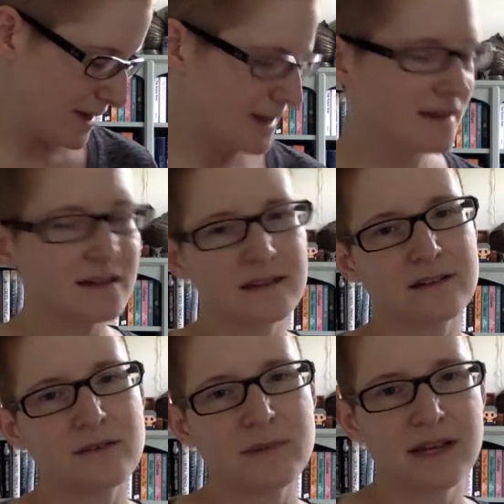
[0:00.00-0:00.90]
paint a
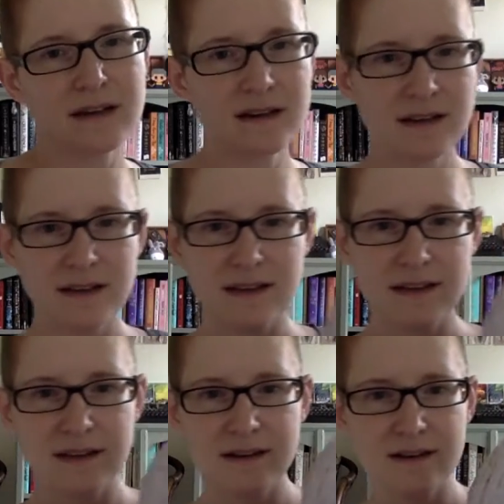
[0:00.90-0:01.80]
little bit on
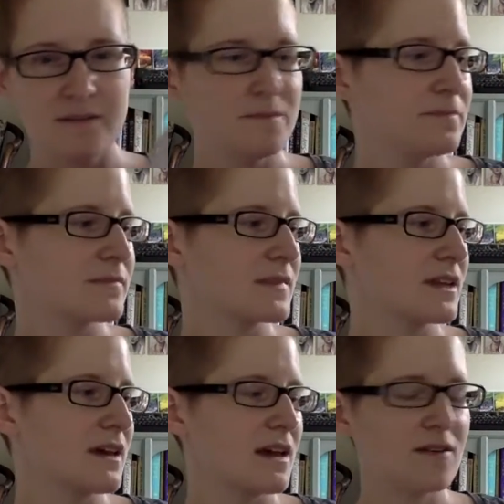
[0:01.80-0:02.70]
here.
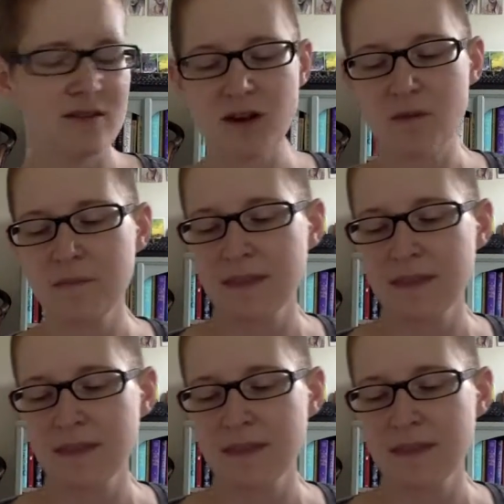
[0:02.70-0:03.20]
I don't know.